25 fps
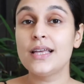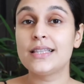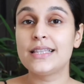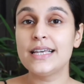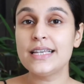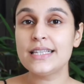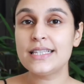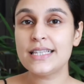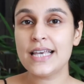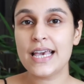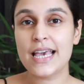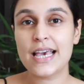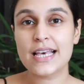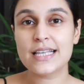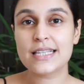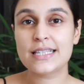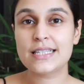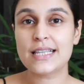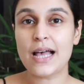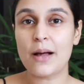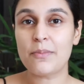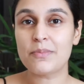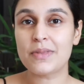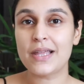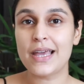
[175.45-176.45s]
This
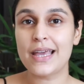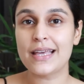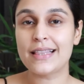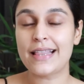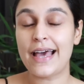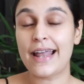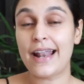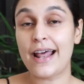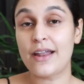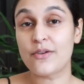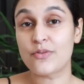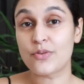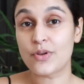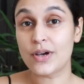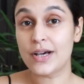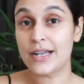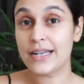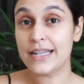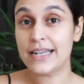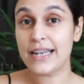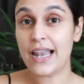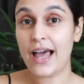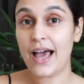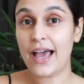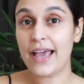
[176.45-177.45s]
is something that I
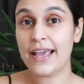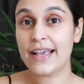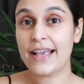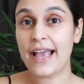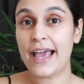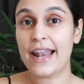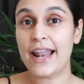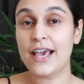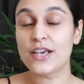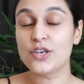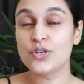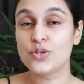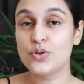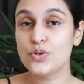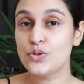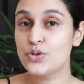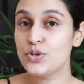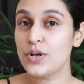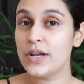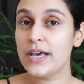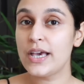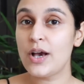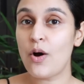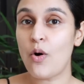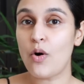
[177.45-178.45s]
really like and I
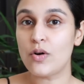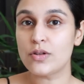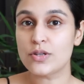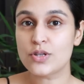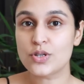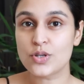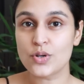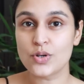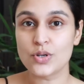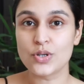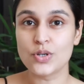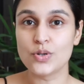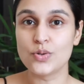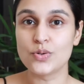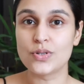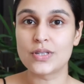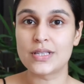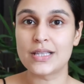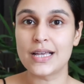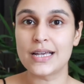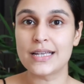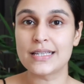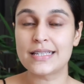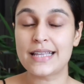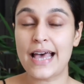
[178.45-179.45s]
usually also use
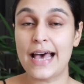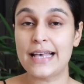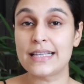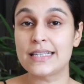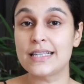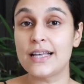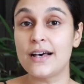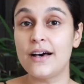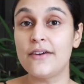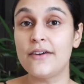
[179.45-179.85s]
this as